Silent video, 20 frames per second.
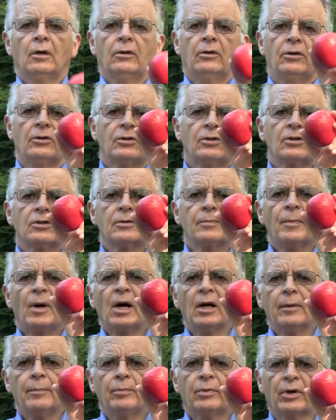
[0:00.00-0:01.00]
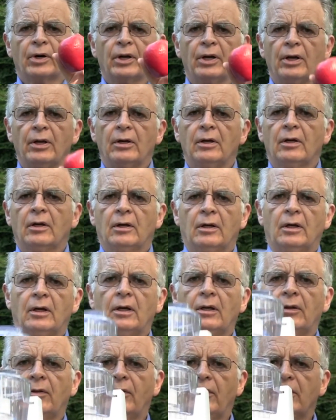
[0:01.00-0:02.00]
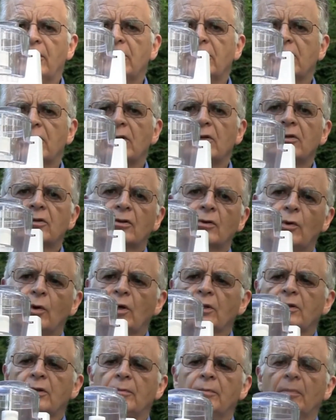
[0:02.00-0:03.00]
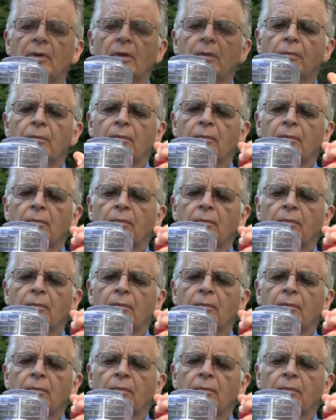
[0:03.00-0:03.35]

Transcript: This is your brain, and this is quantum